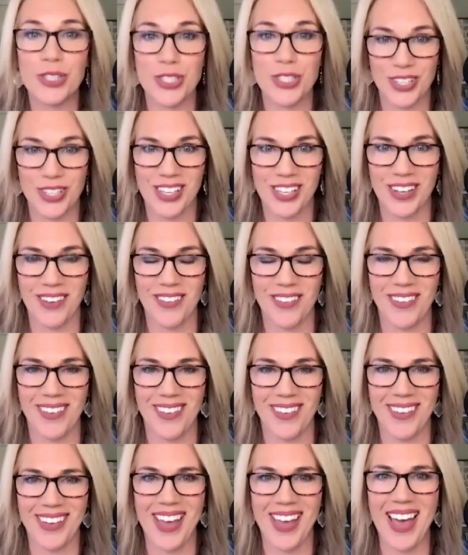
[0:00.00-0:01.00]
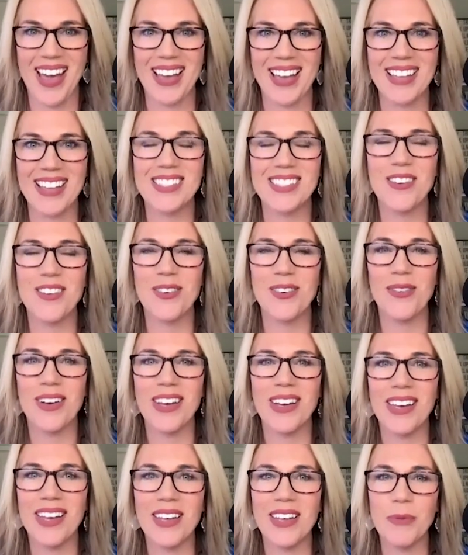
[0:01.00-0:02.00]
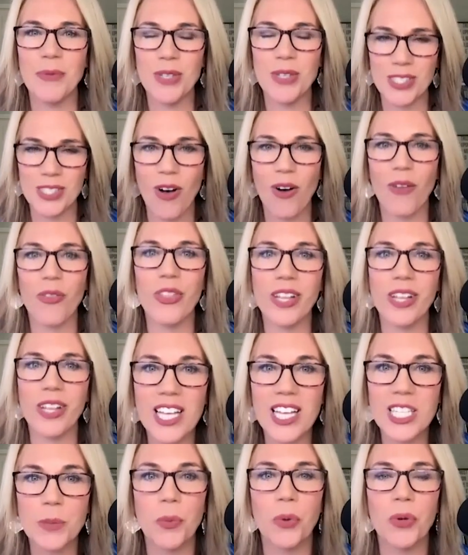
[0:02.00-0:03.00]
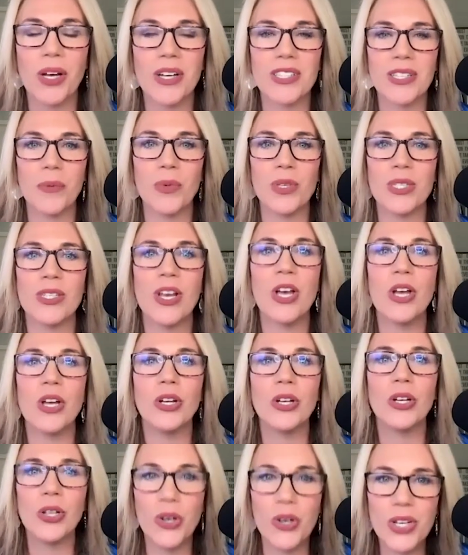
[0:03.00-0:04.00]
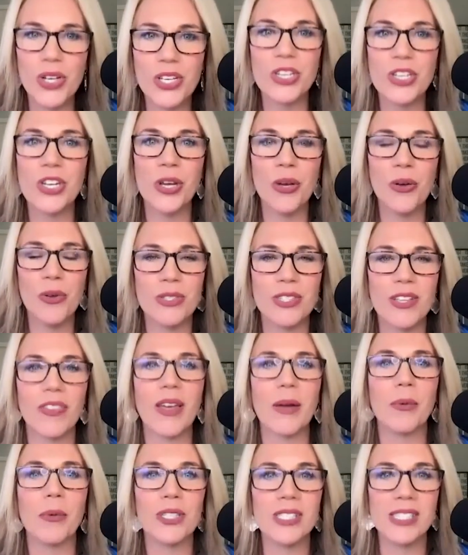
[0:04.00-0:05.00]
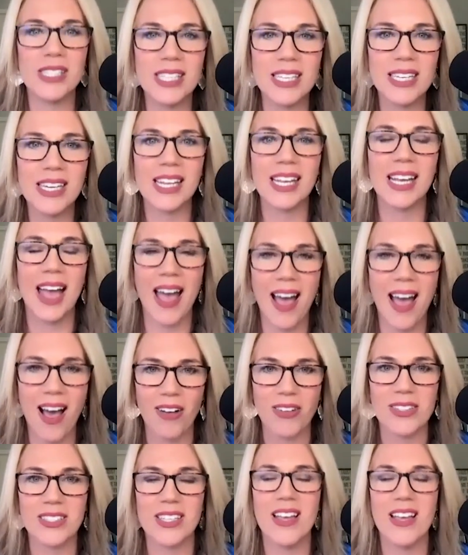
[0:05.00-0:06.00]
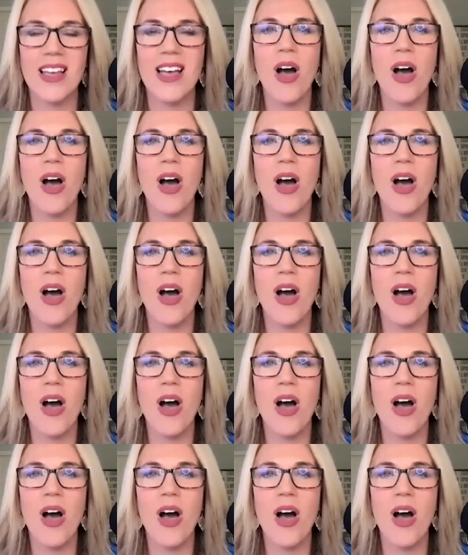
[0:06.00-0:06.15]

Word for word: to you okay so it was called the gospel because it was good news that they were sending out.